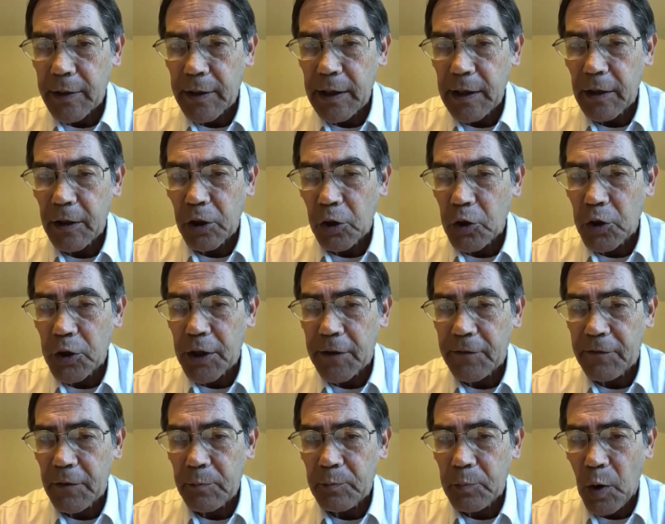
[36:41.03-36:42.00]
He learned it
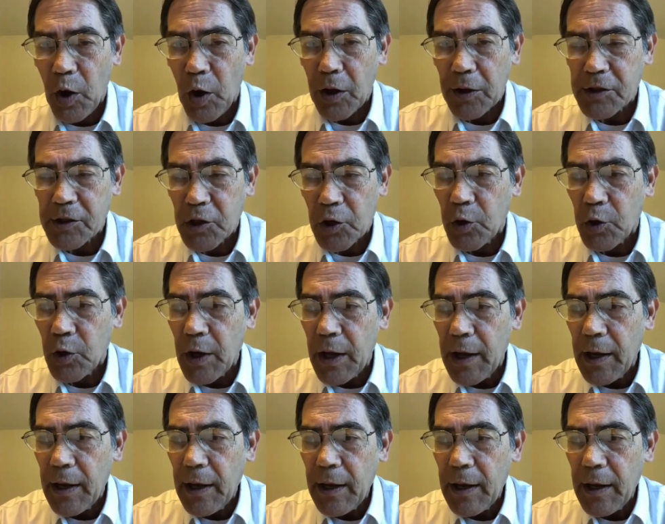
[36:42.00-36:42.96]
from Paul. So
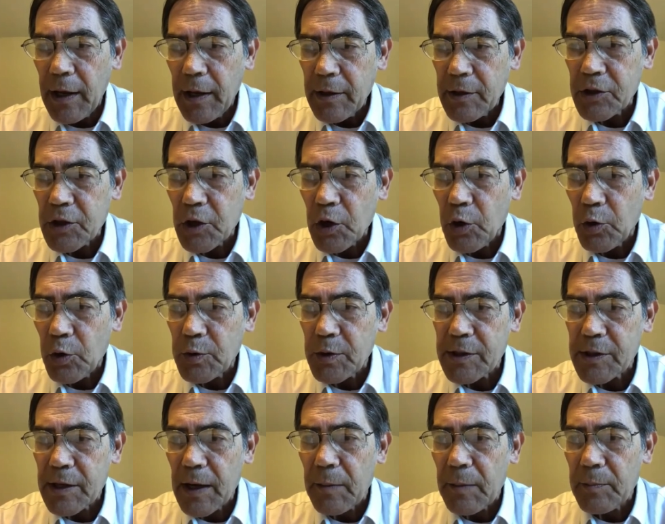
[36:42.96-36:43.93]

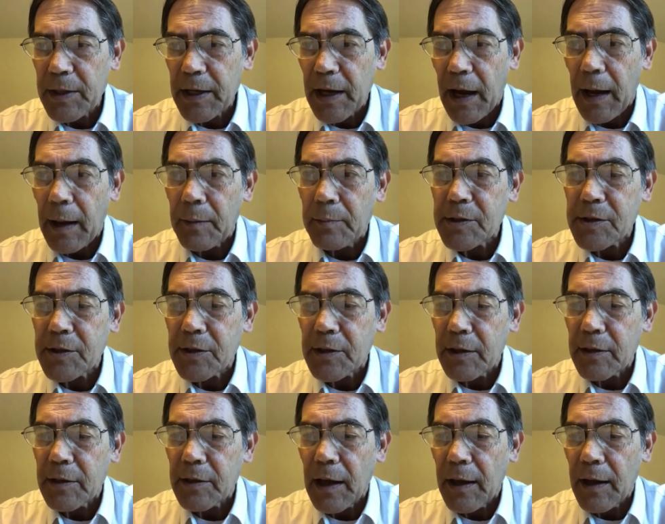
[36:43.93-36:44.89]
sometimes
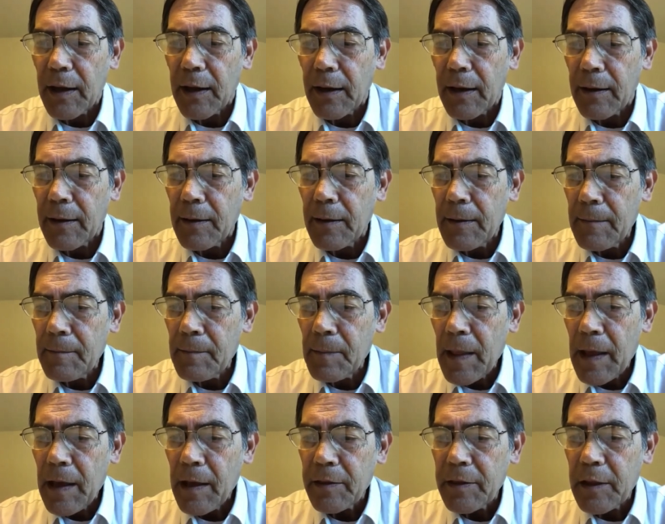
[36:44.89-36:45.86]

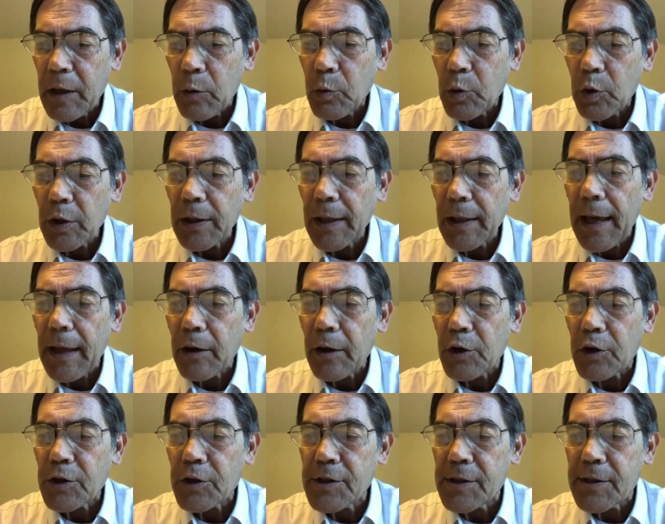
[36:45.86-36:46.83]
there were
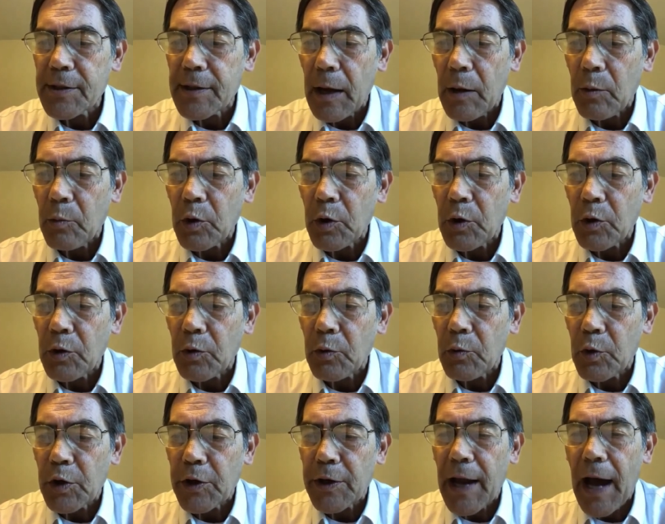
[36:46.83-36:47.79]
letters that
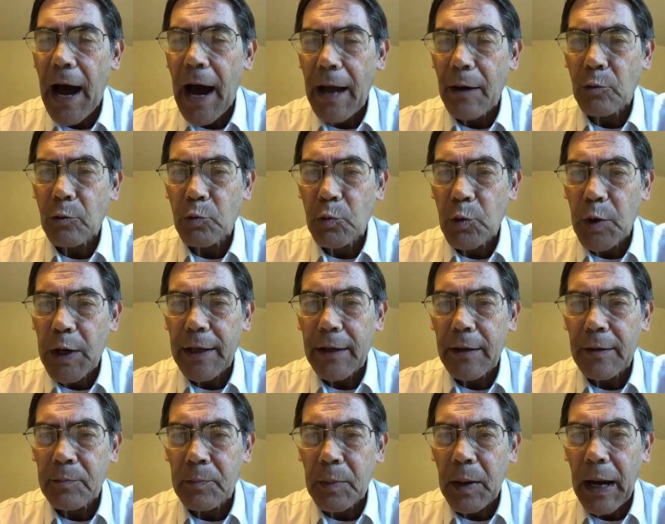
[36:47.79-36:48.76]
were not
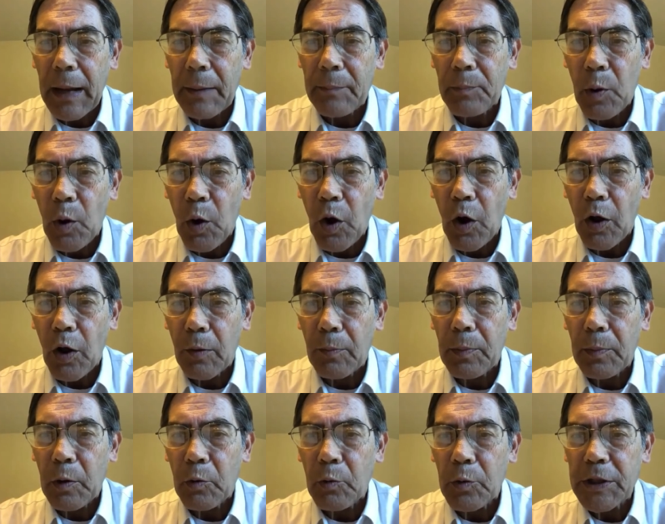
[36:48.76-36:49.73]
written by Paul,
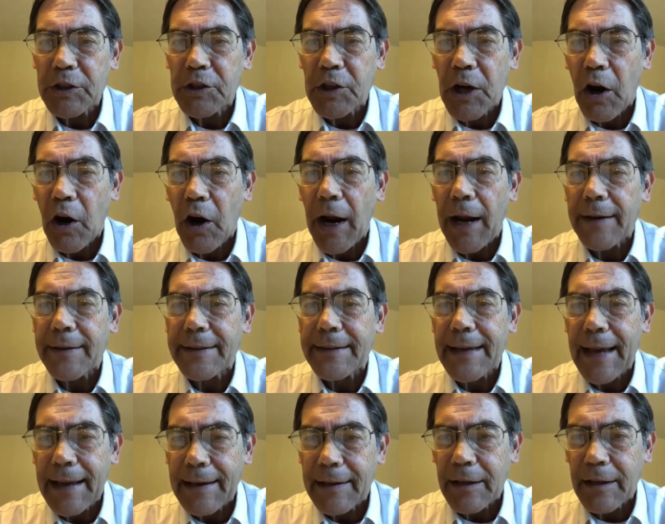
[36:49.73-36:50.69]
but which are
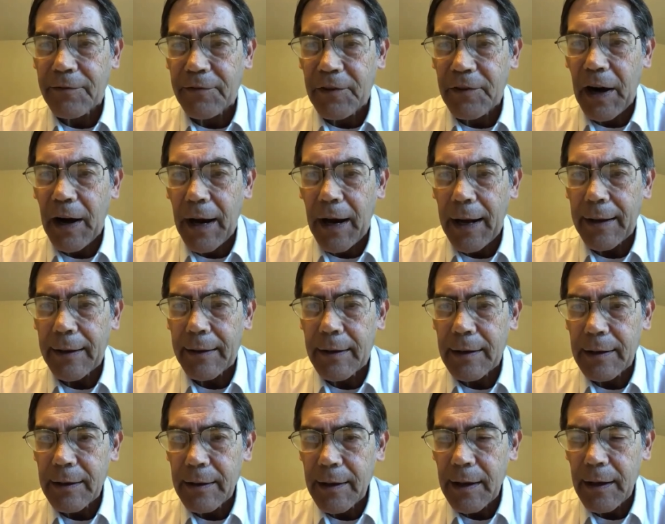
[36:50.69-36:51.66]
identified
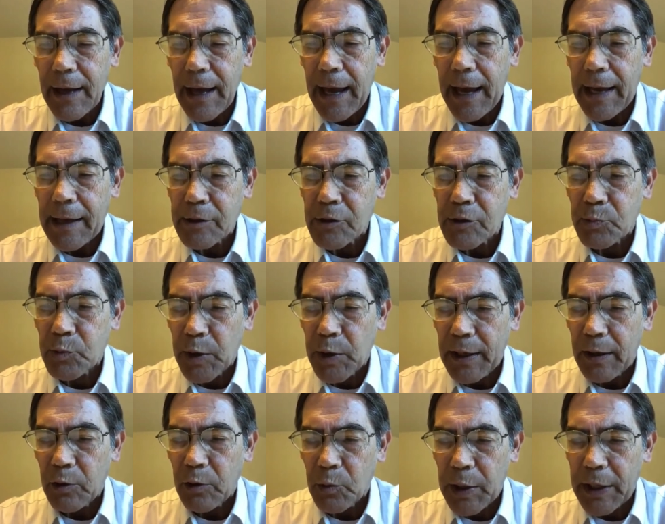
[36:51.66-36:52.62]
as
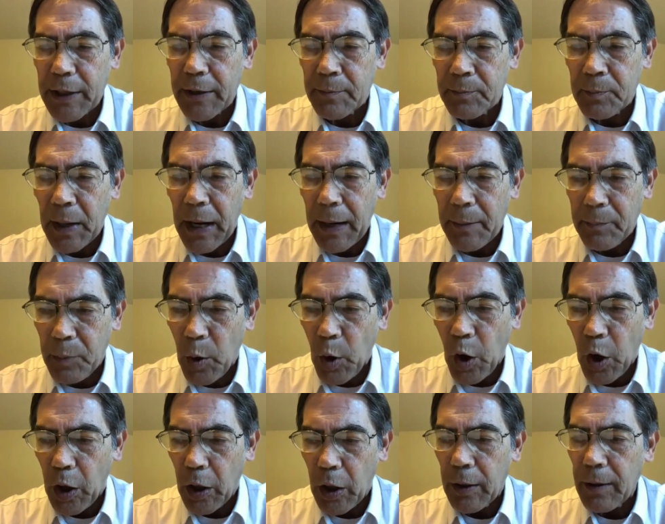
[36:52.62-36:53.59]
being written by Paul.